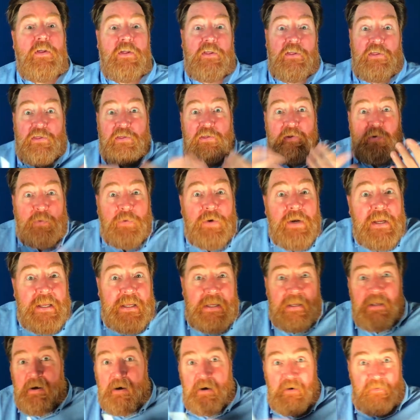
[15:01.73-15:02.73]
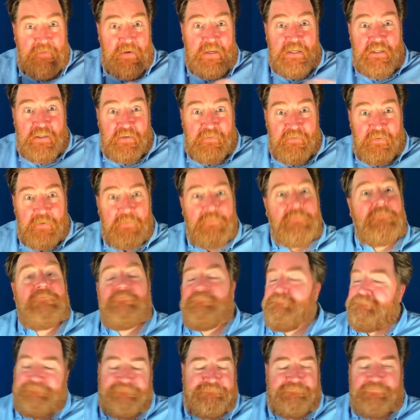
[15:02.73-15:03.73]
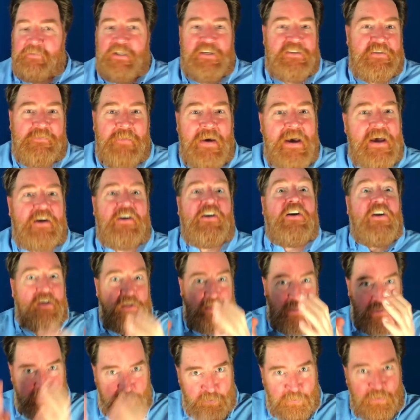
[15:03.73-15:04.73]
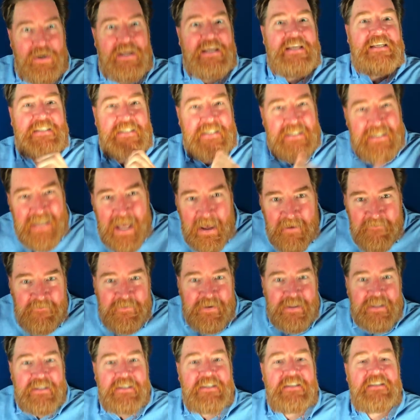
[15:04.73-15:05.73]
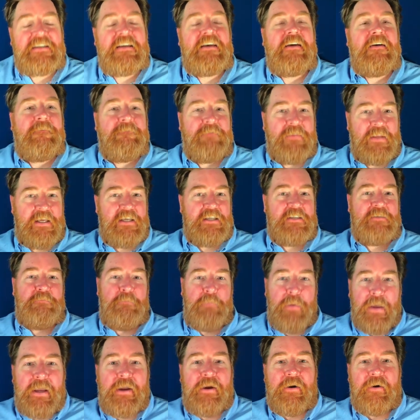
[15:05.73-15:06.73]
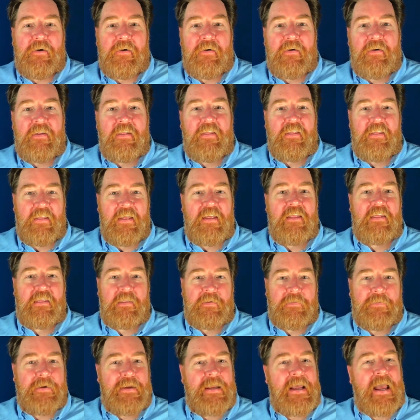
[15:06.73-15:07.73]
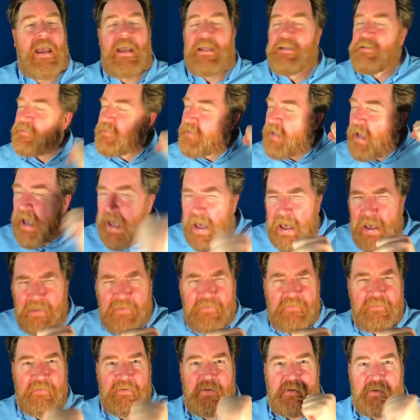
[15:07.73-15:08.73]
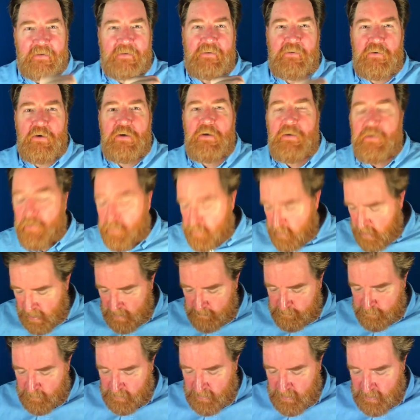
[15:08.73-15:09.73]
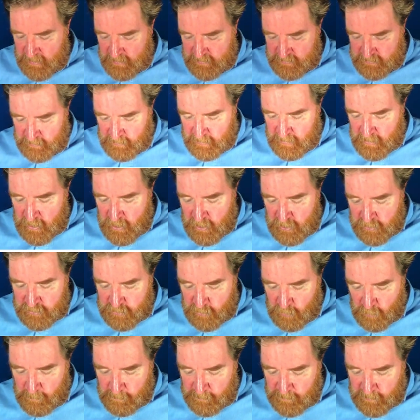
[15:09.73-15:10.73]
3 of each of them, doesn't matter. 3/7 is bigger than 3/8. Excellent. Good application. So